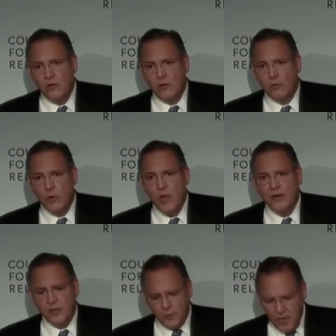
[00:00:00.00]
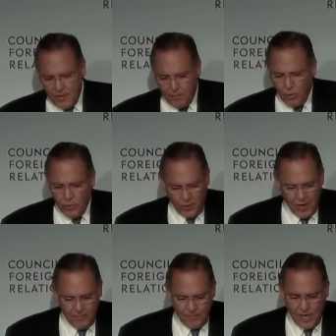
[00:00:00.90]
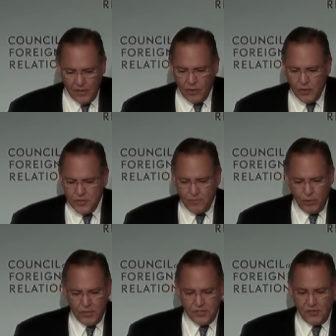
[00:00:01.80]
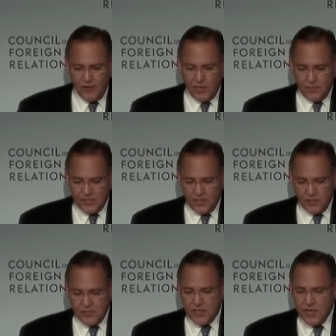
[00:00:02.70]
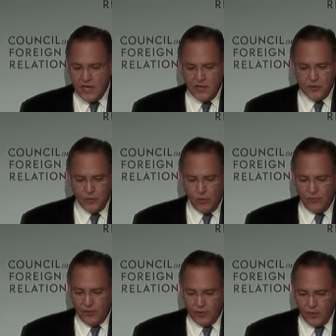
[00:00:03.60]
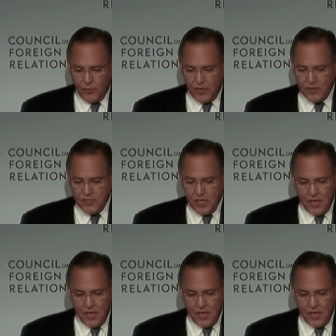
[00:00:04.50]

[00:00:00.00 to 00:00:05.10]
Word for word: We wanted to create a program that encouraged employees to develop skills and take control of their careers,